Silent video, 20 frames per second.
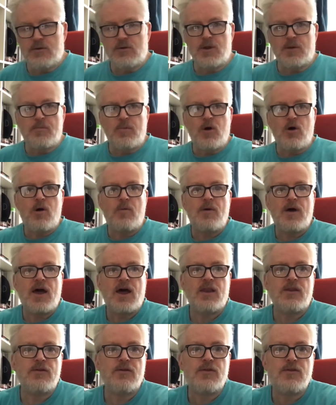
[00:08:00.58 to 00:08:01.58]
the pop
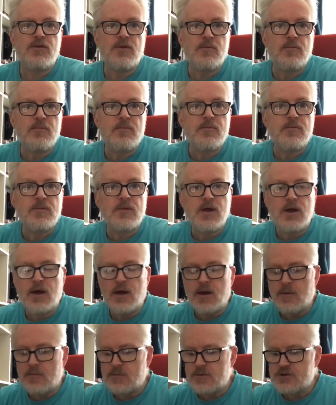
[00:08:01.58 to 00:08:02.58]
anthem
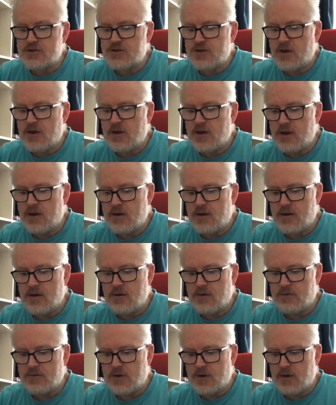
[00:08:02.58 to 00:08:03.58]
side
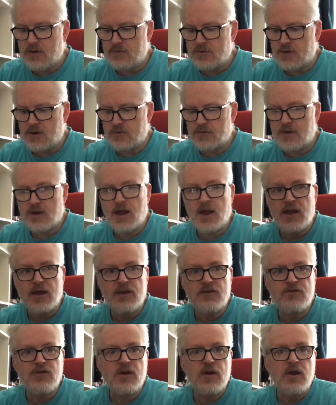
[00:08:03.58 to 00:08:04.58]
of
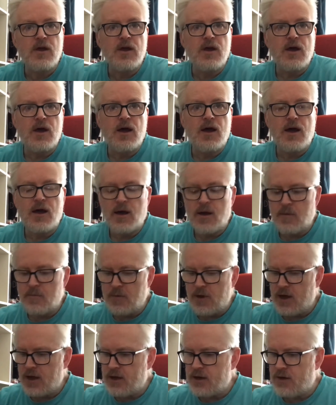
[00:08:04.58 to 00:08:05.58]
Kate,
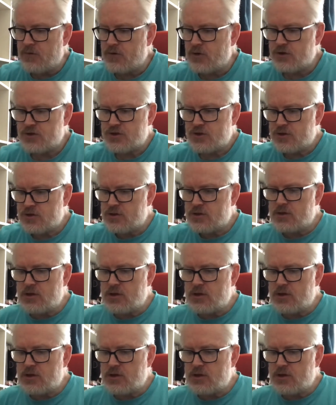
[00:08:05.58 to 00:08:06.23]
and I've got